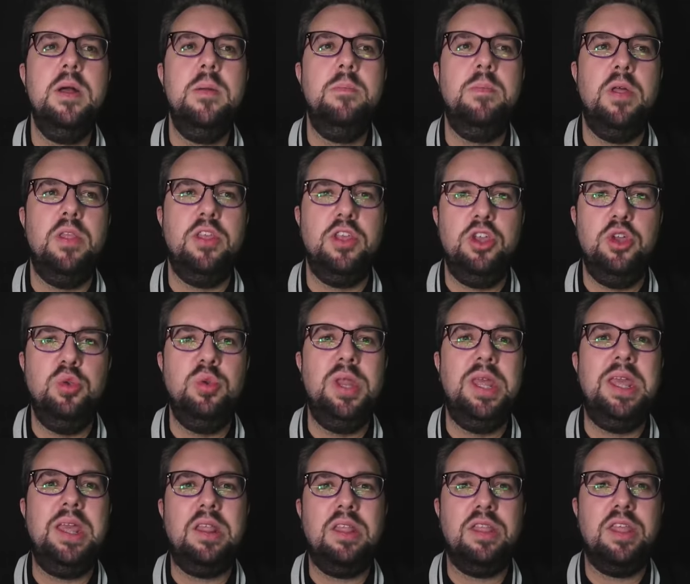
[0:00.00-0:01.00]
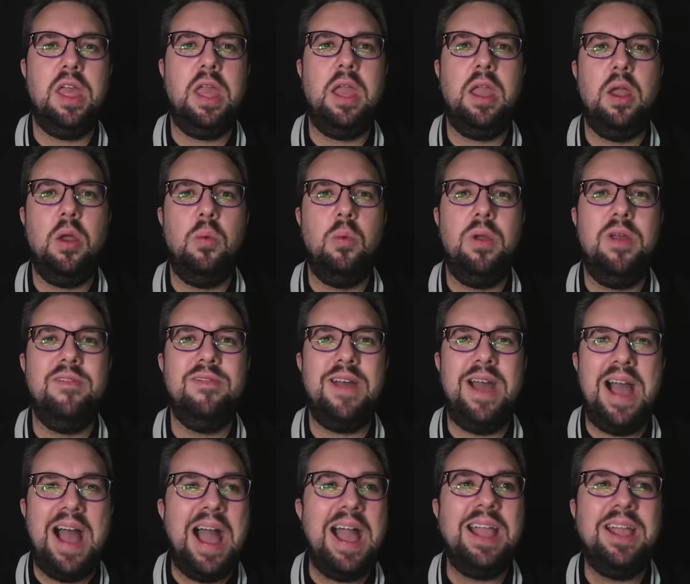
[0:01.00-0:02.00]
But the unique thing with
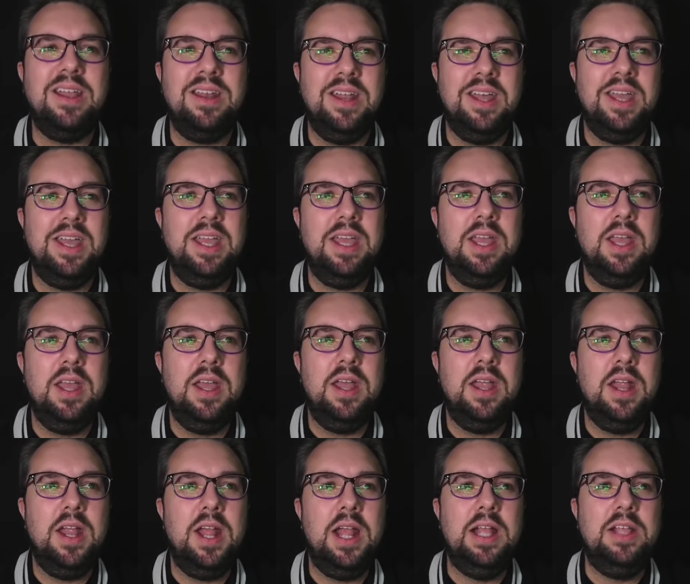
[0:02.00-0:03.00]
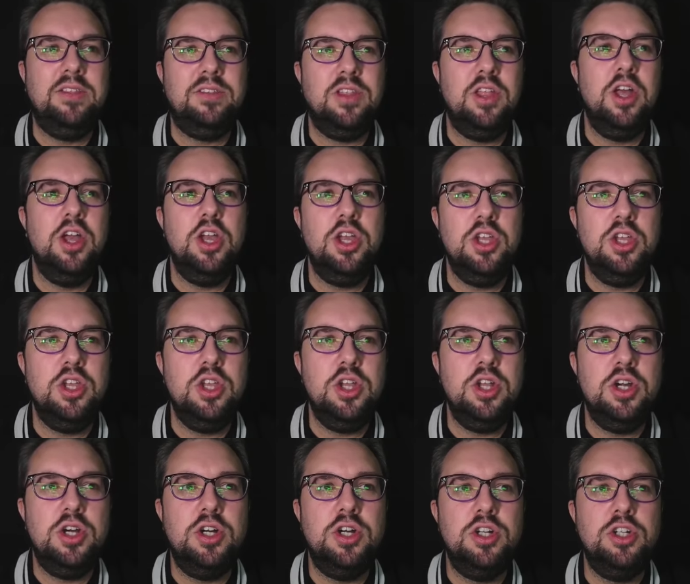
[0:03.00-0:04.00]
Agony is that
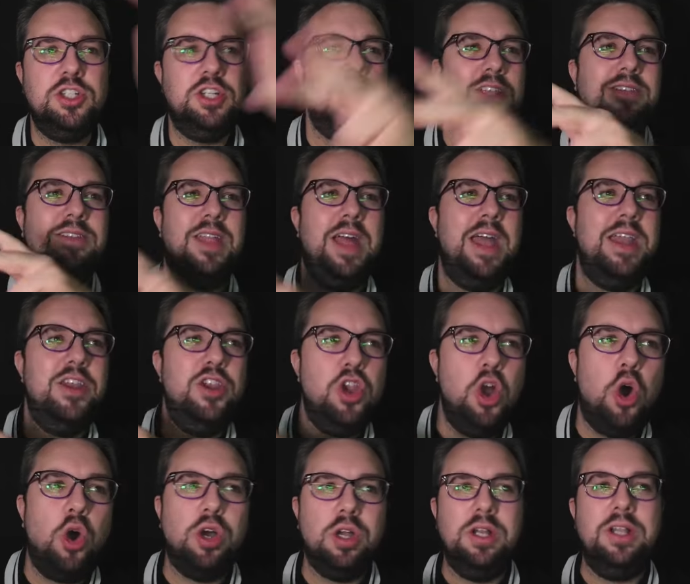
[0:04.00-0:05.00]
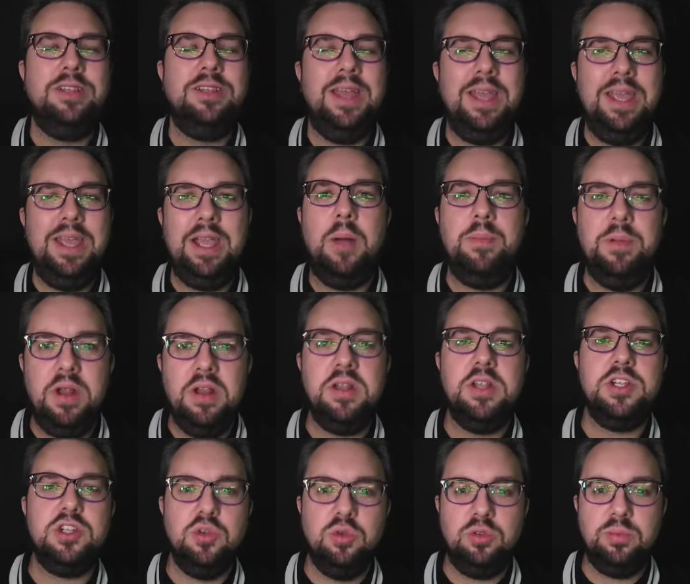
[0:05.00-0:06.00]
she's then not going to take up an
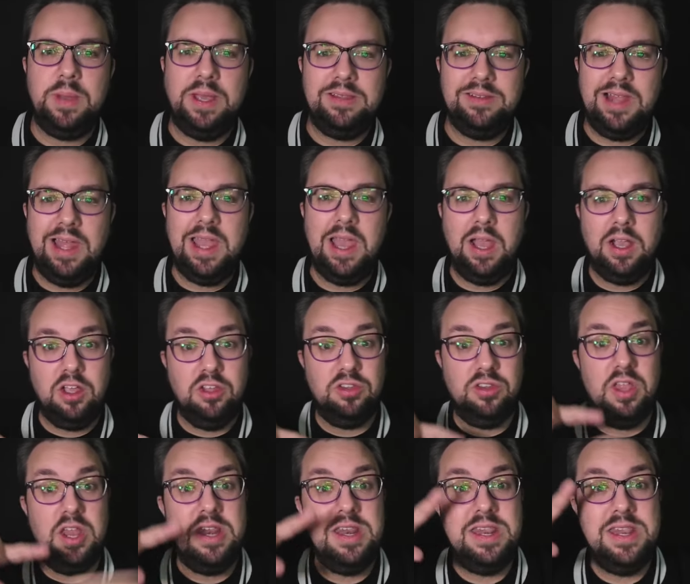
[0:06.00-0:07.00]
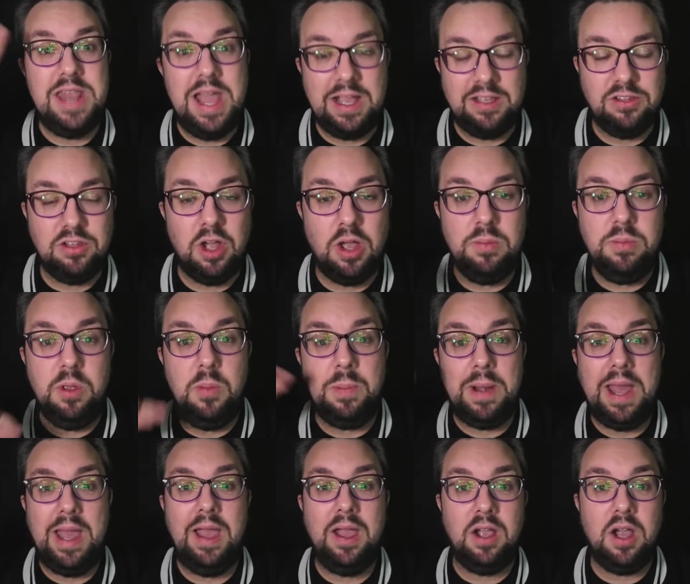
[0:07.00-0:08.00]
additional space later, because the next time you
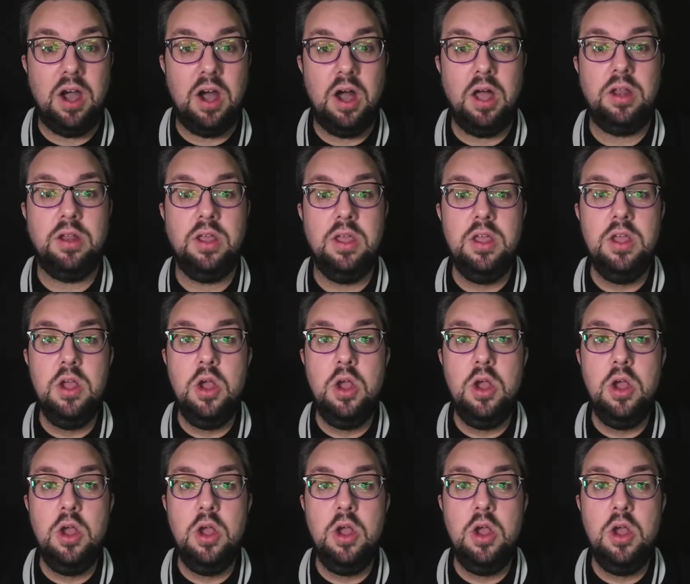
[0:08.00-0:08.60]
play a card